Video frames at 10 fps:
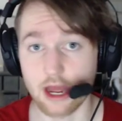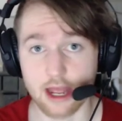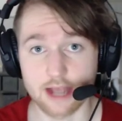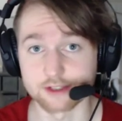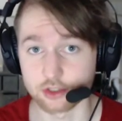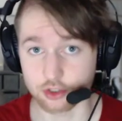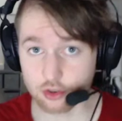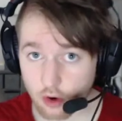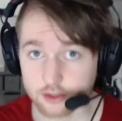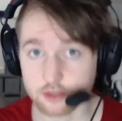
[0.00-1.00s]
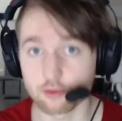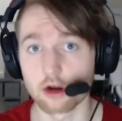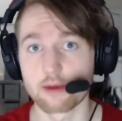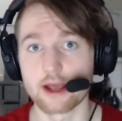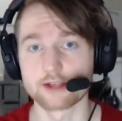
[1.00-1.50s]
I ask that you also wear
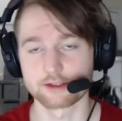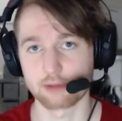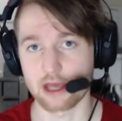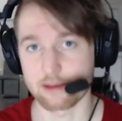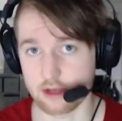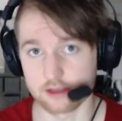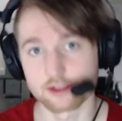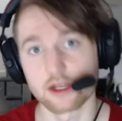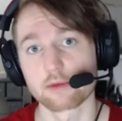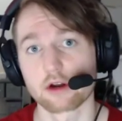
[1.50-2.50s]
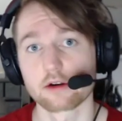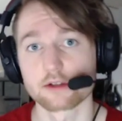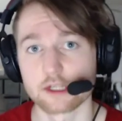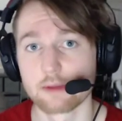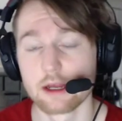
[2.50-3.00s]
a mask to pay me the same
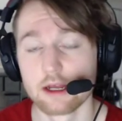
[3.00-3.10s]
courtesy.